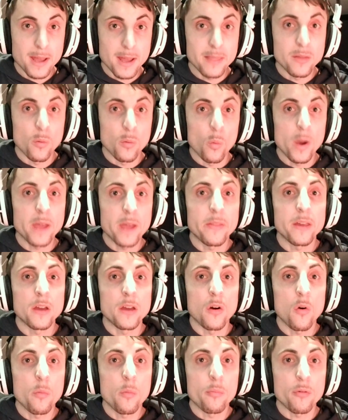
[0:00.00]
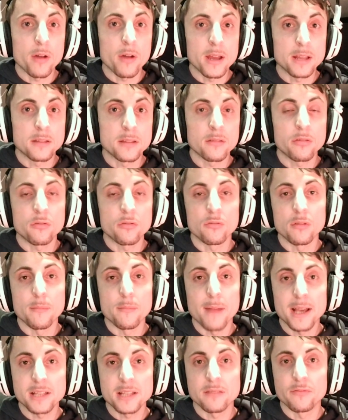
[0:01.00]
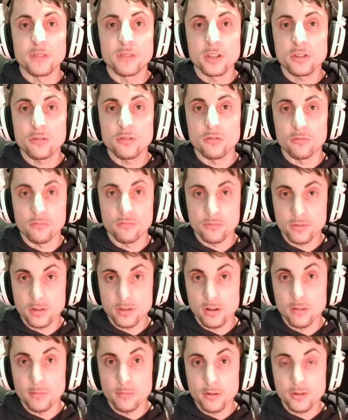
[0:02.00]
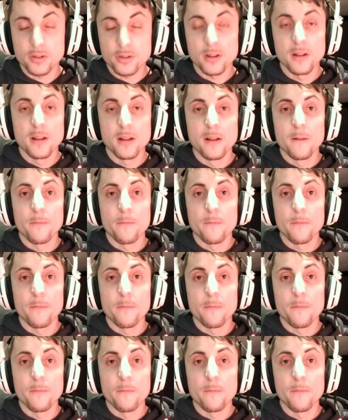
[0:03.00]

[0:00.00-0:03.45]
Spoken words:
and the way they operate through the massive Discord servers,